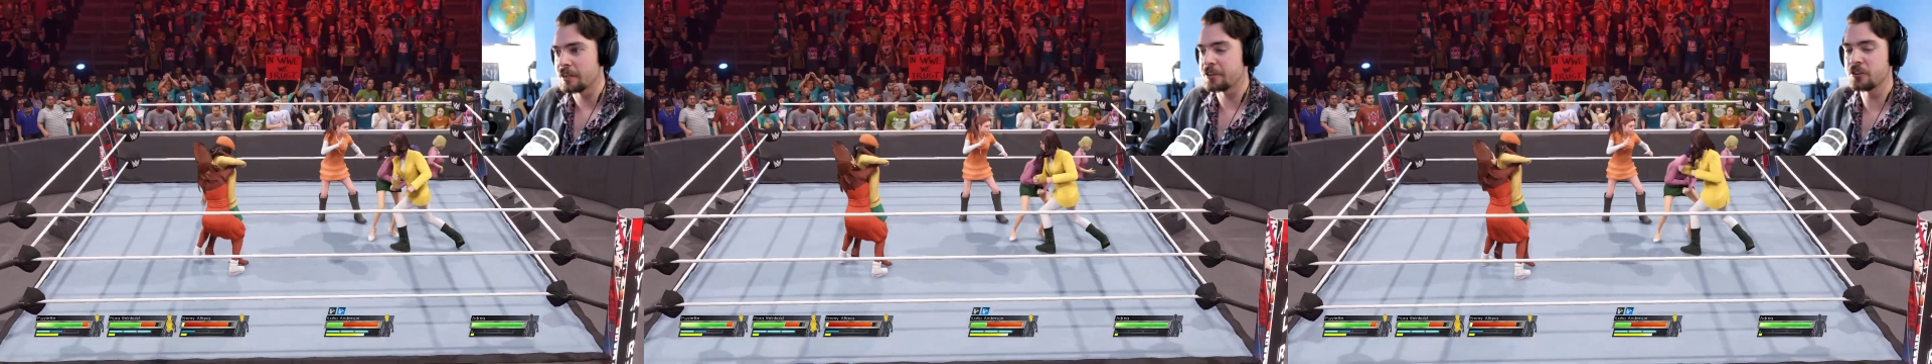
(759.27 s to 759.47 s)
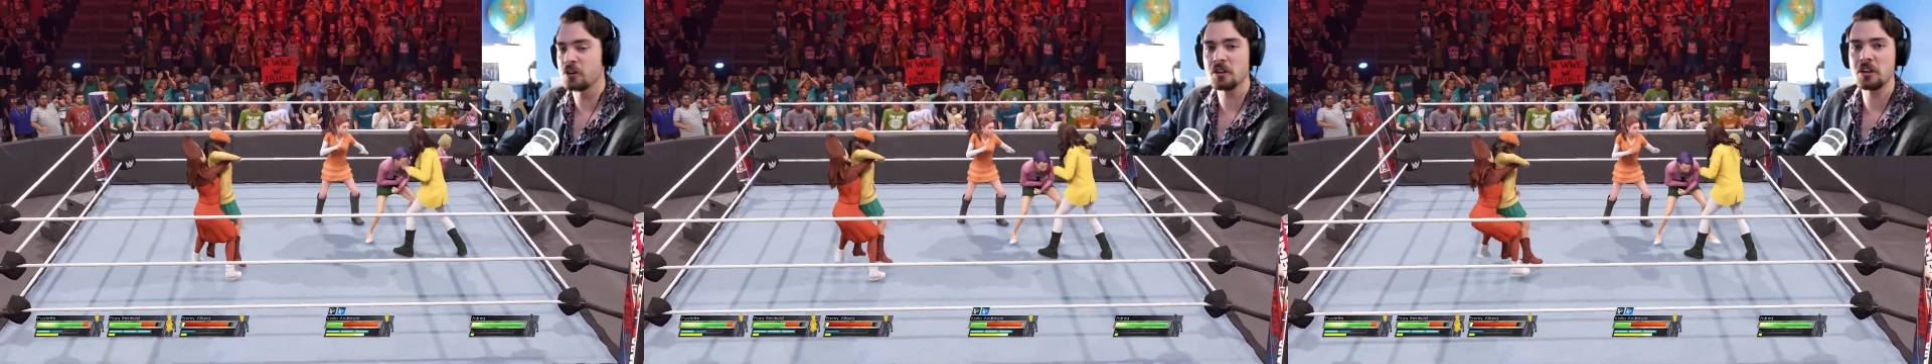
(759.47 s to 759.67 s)

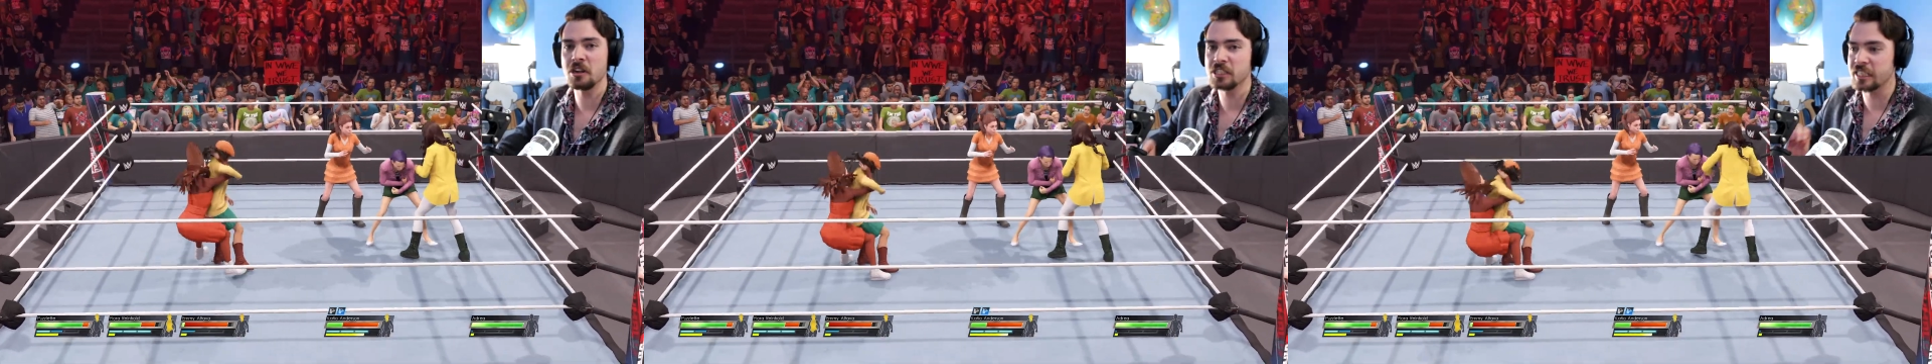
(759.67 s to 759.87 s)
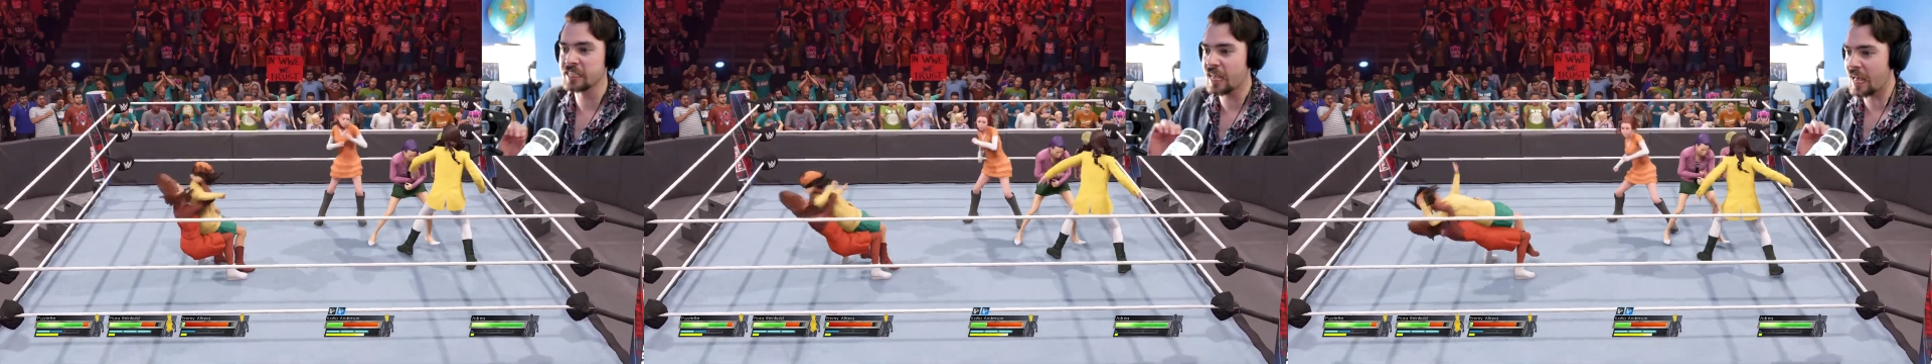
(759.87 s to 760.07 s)
Not
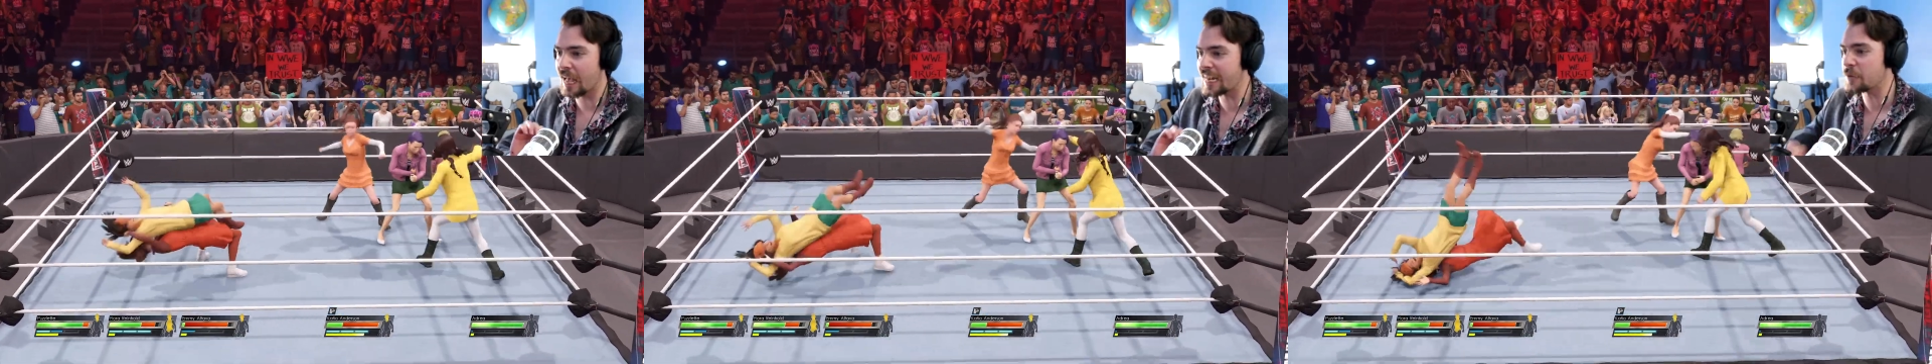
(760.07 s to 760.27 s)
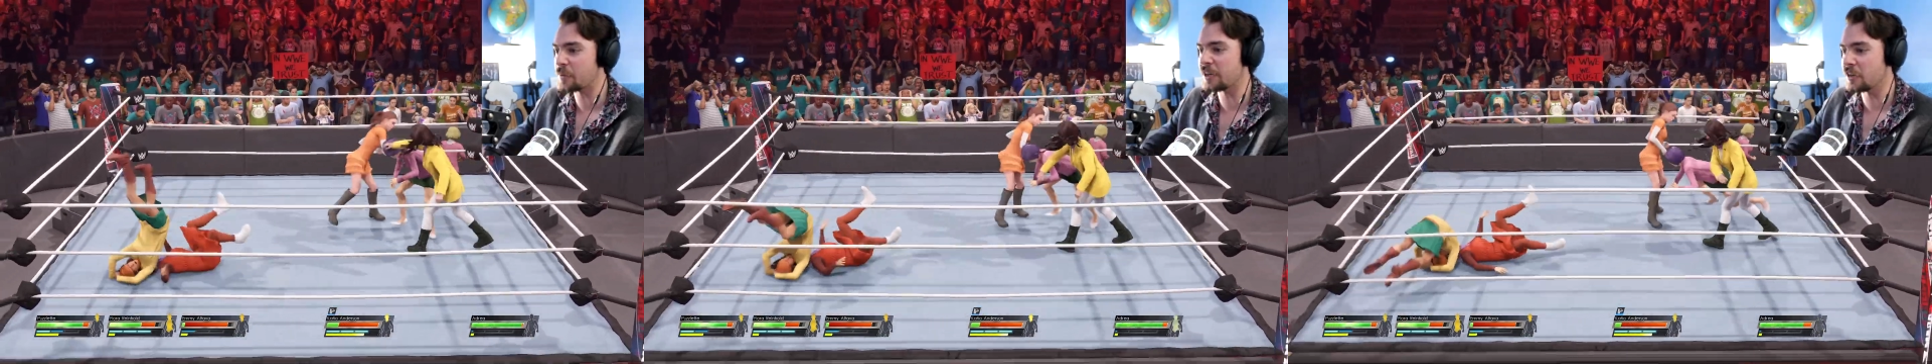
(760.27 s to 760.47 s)
lasting
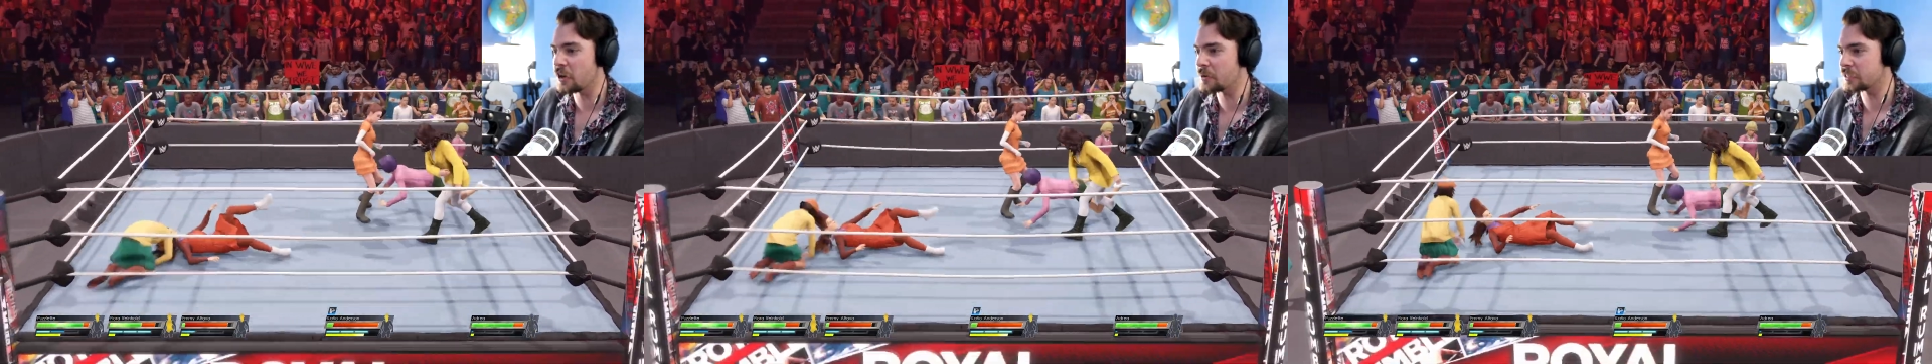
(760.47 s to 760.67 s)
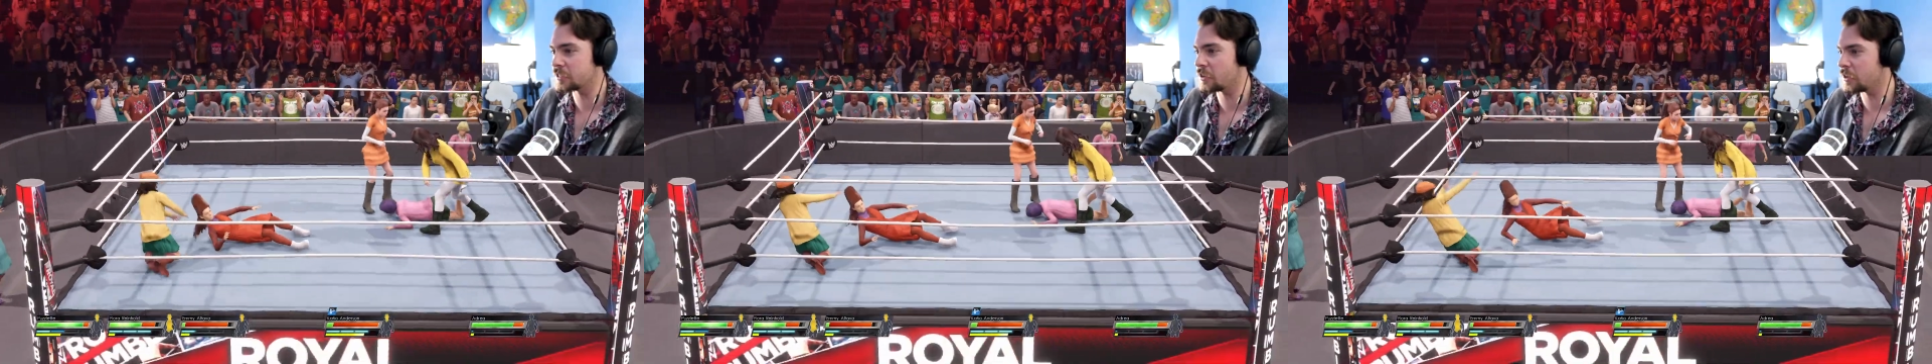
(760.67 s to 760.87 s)
anywhere
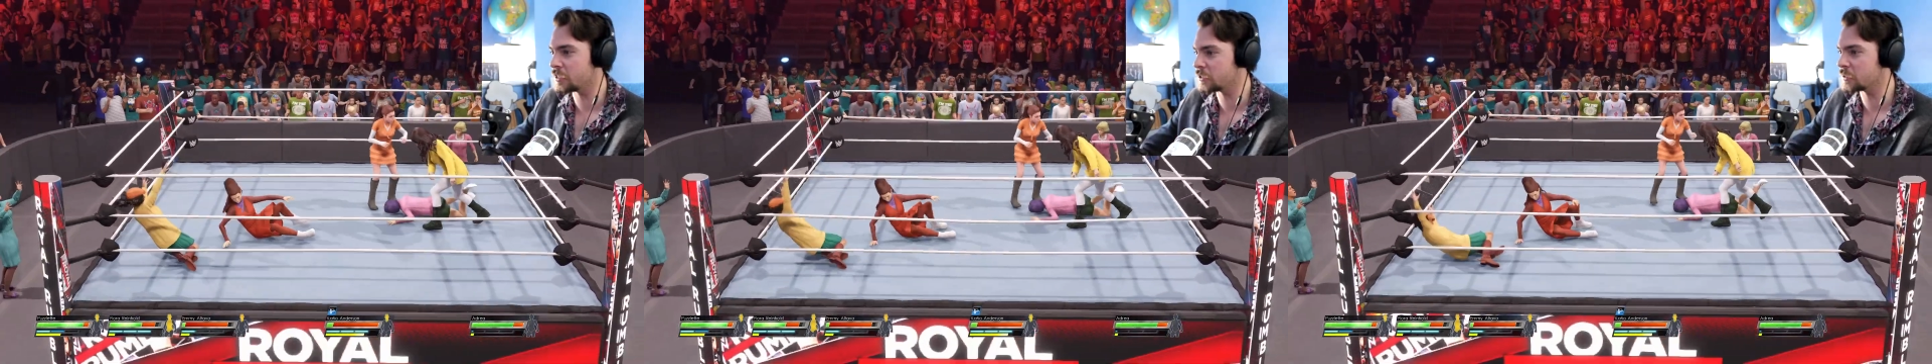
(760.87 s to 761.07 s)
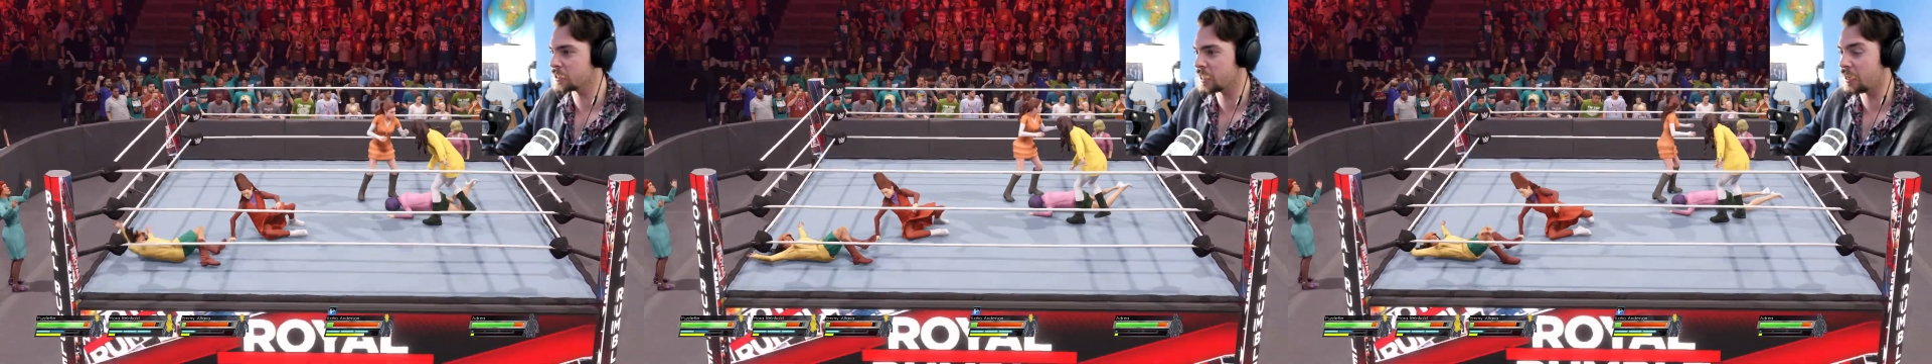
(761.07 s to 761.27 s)
as
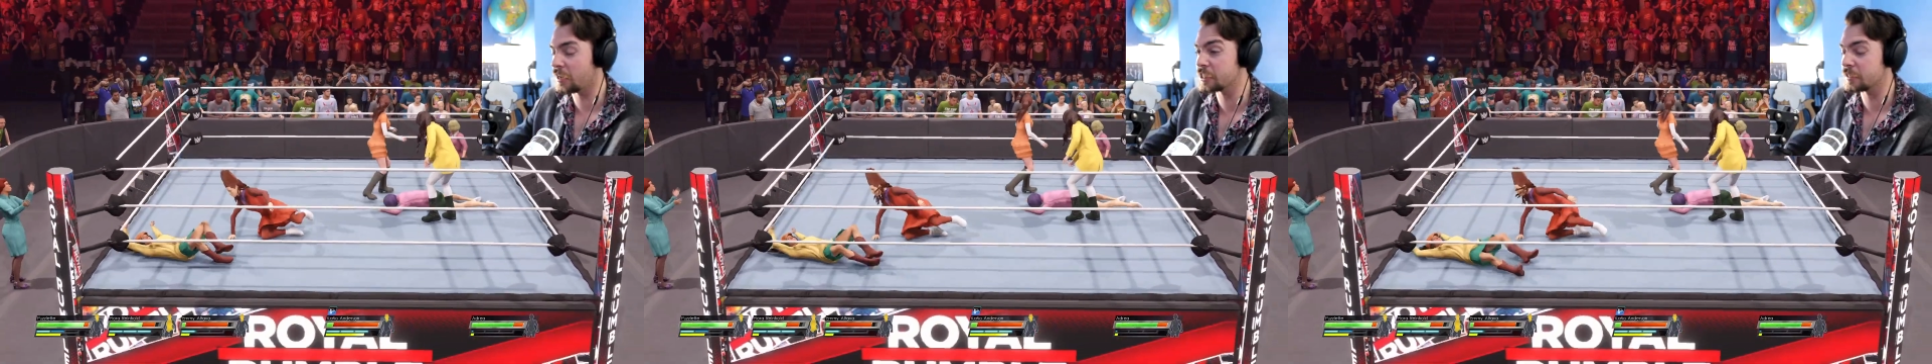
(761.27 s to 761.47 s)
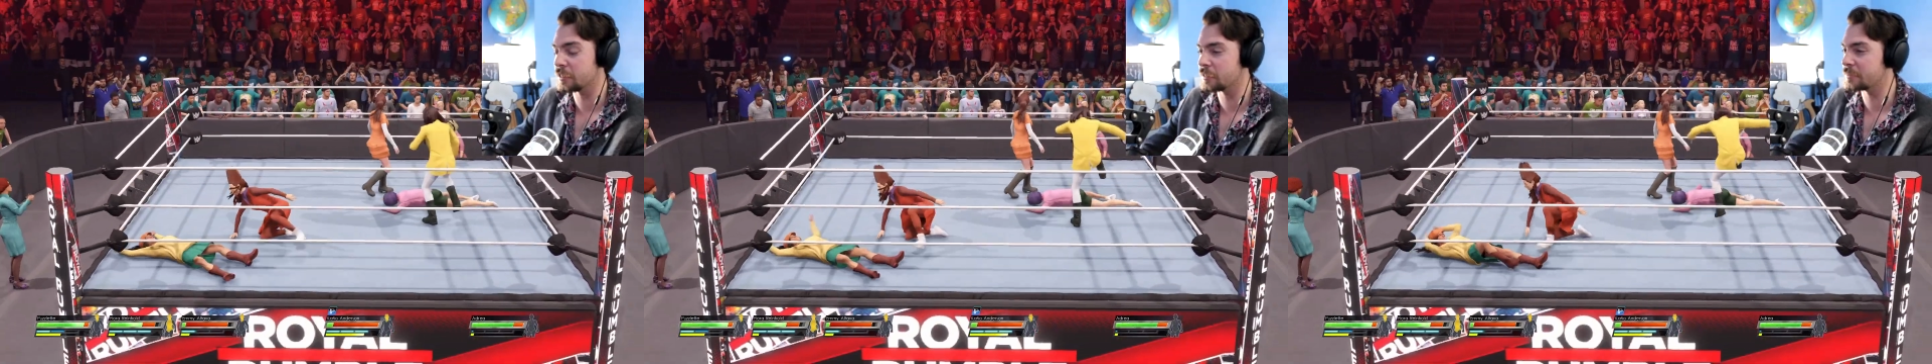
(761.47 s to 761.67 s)
long as her
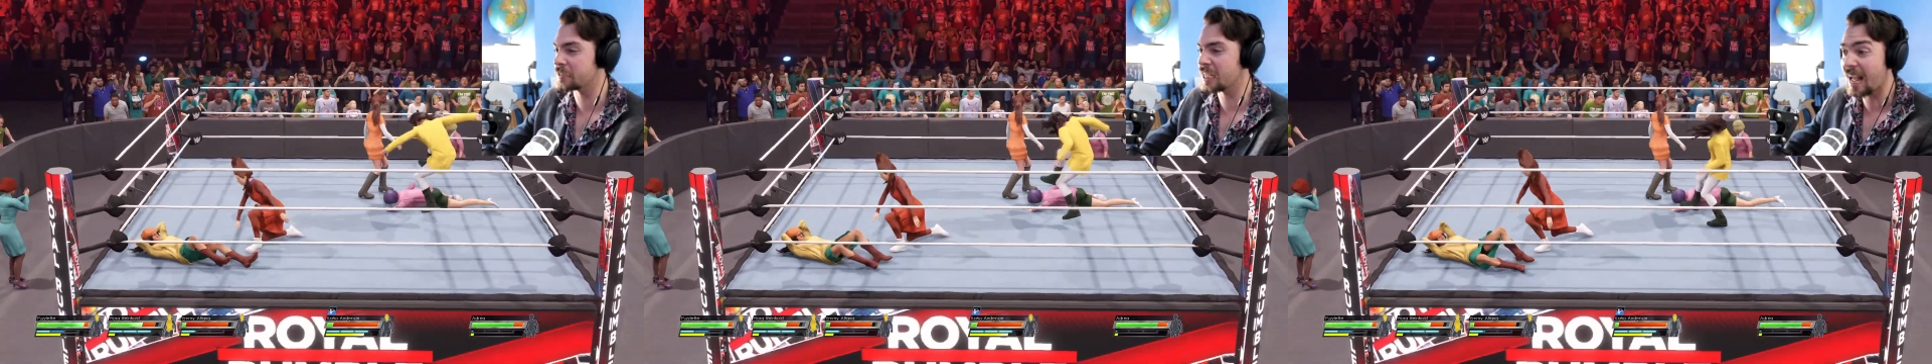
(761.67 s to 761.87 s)
husband.